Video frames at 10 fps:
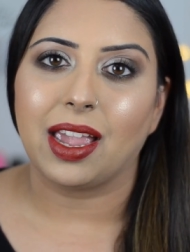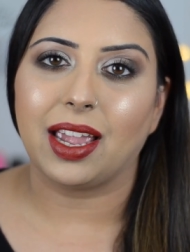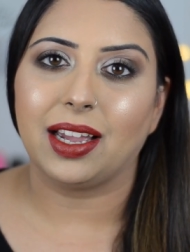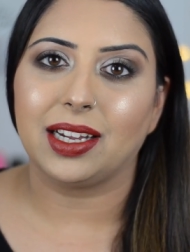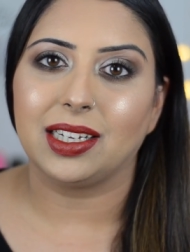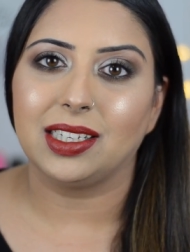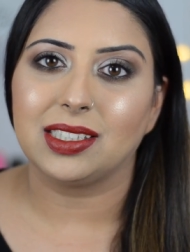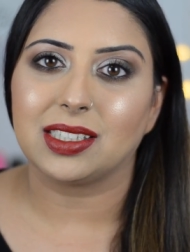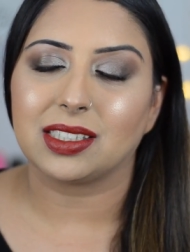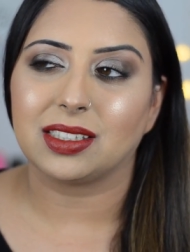
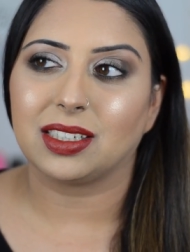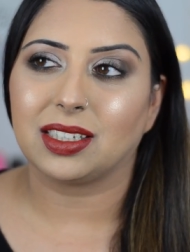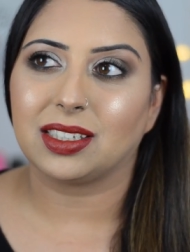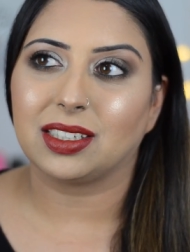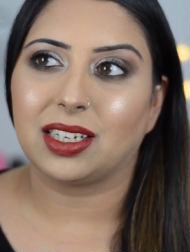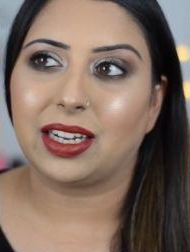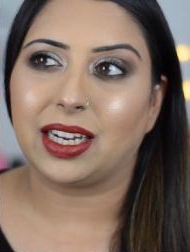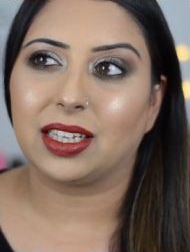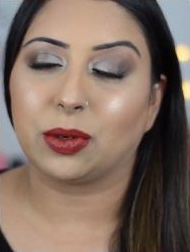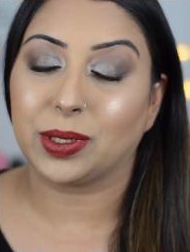And
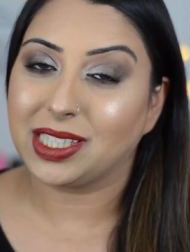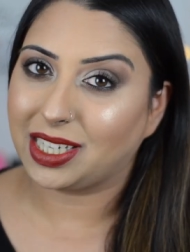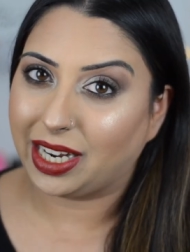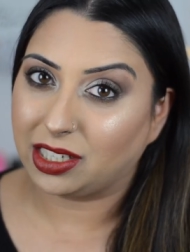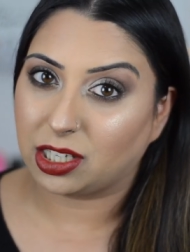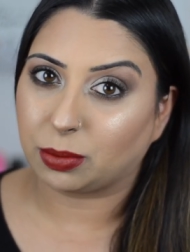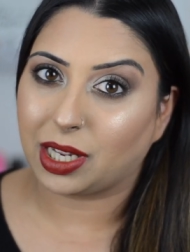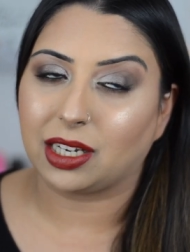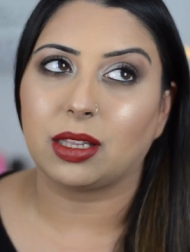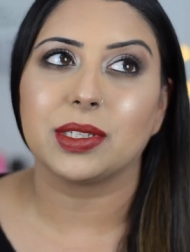the reason I ended up
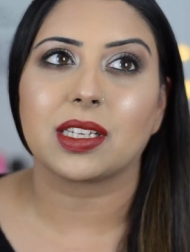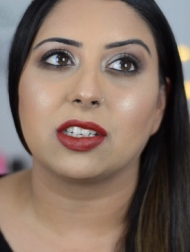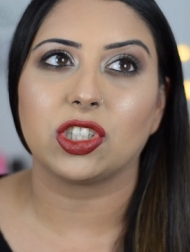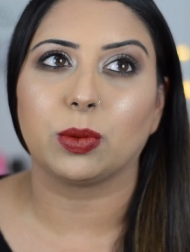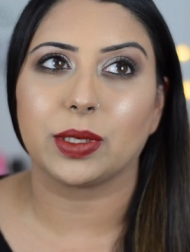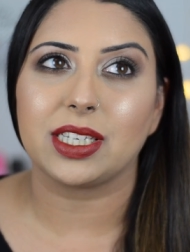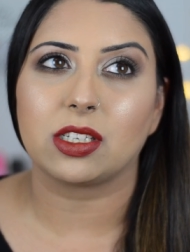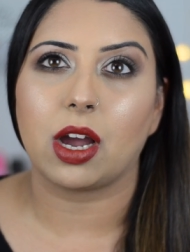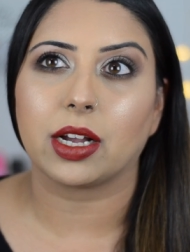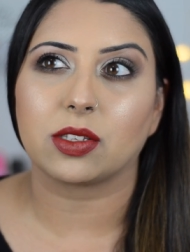getting them is because she
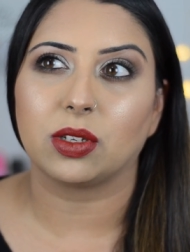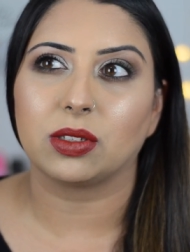restocks